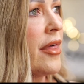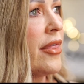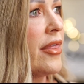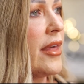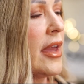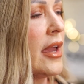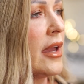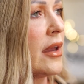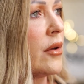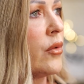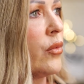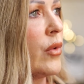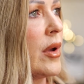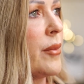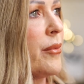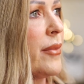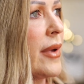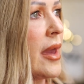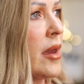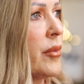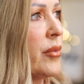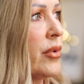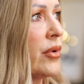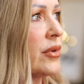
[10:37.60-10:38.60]
think when
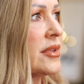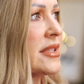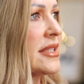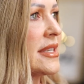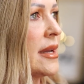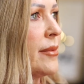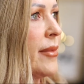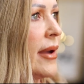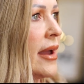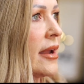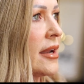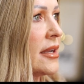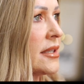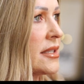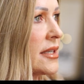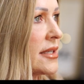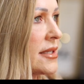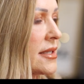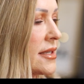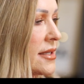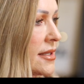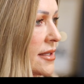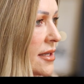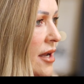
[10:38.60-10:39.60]
people step out into
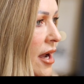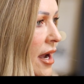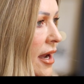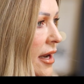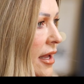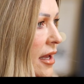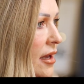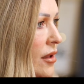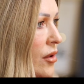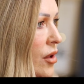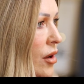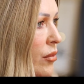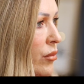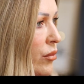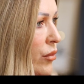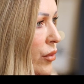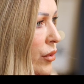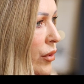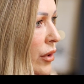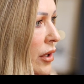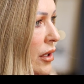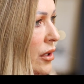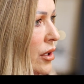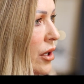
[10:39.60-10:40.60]
society a lot
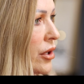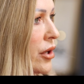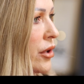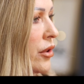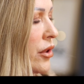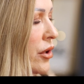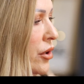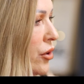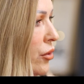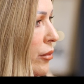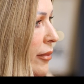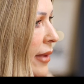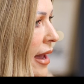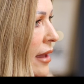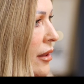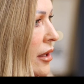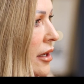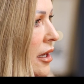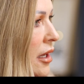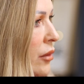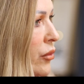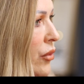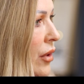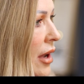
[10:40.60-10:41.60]
more, a lot of the
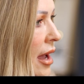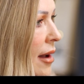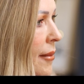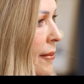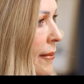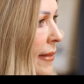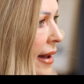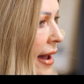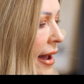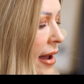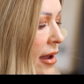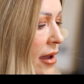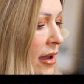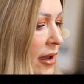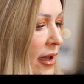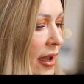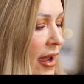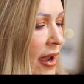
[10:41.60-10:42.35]
normality will come back.